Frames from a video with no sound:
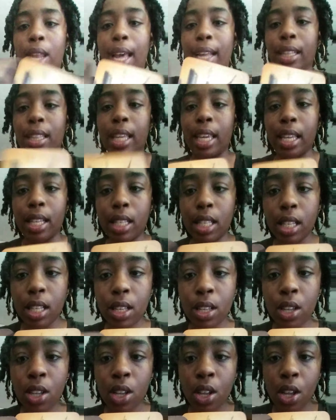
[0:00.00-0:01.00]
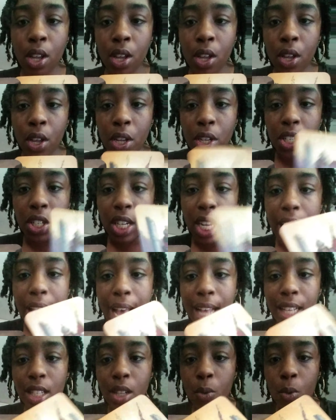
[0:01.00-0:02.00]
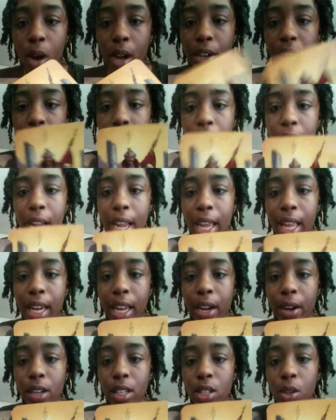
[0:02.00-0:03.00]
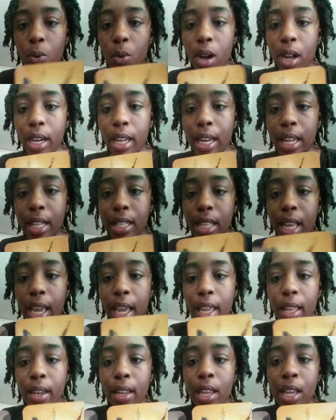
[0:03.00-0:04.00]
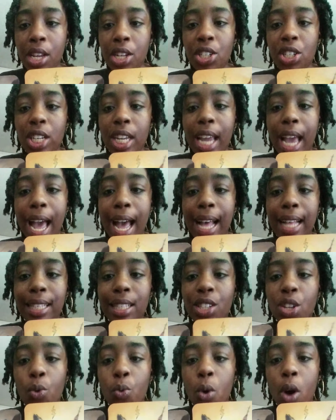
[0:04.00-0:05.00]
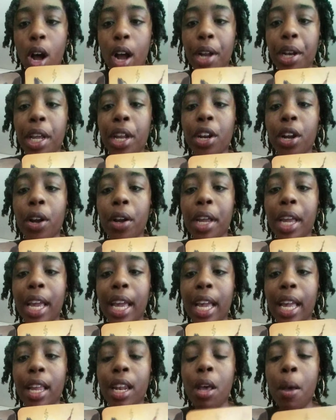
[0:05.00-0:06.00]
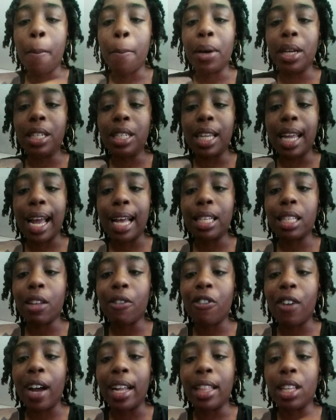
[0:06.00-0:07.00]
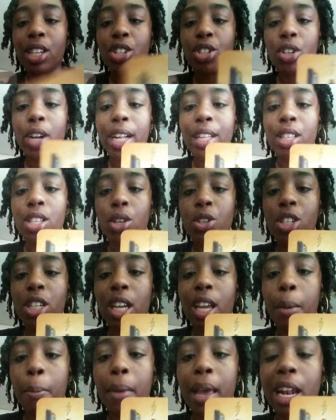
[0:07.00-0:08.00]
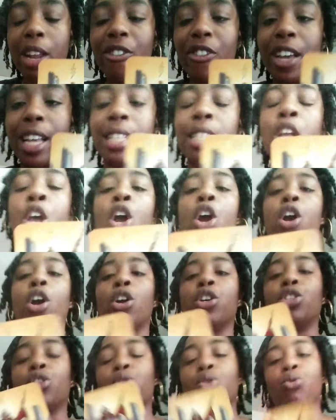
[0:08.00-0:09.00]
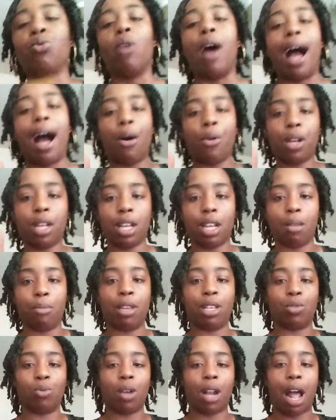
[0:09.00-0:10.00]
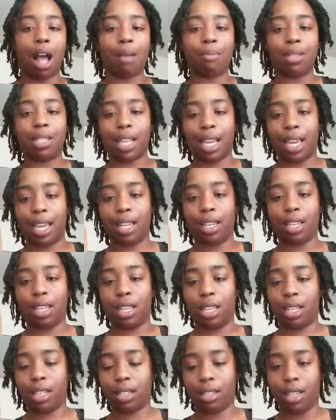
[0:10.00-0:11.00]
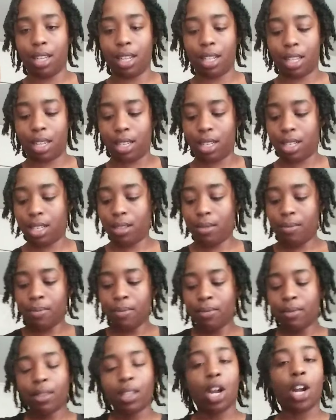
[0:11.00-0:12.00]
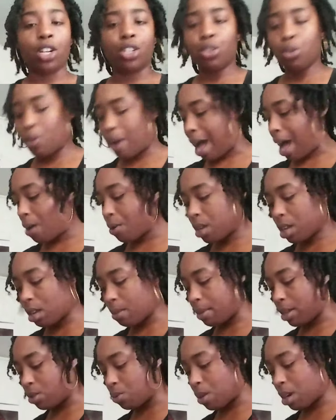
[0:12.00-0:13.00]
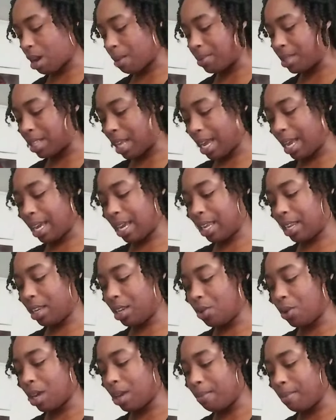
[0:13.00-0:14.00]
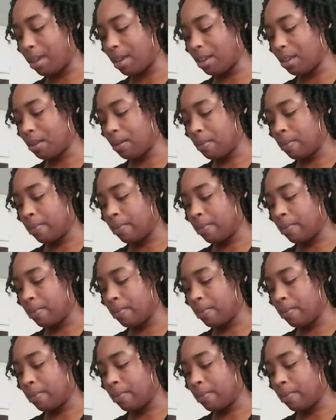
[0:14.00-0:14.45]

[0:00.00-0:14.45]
like this she has the wand in her hand. Here's the wand in his hand. She has the wand in her hand, but she has to find the strength so she can manifest her true outcome, is what I'm saying. Look, look at this. Her true outcome is what I'm saying. You get me?